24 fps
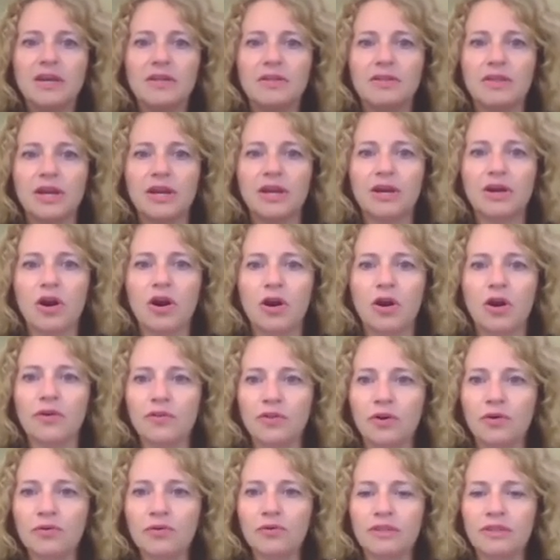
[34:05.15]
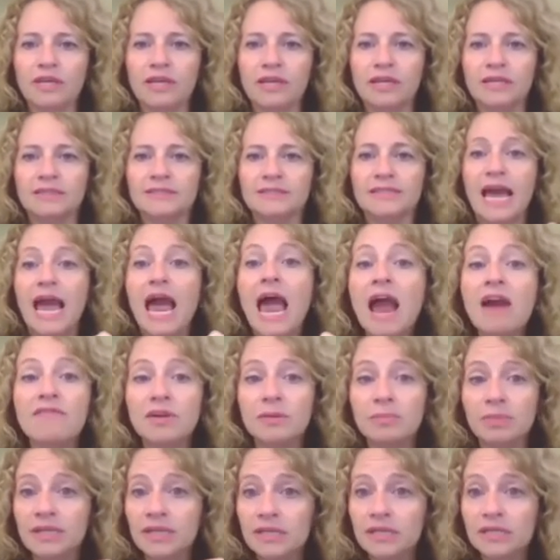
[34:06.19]
There are those things
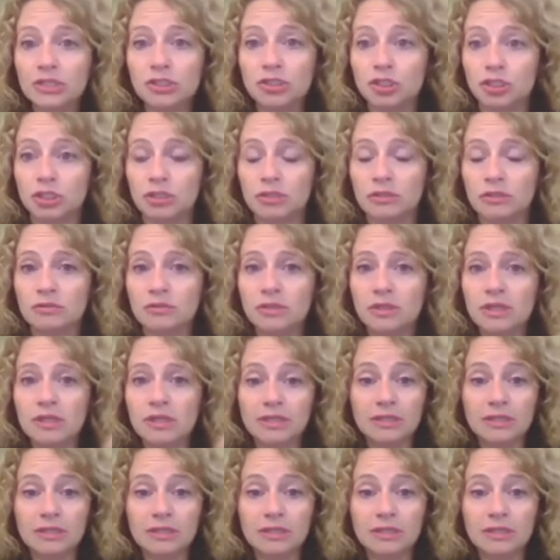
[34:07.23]
everybody can do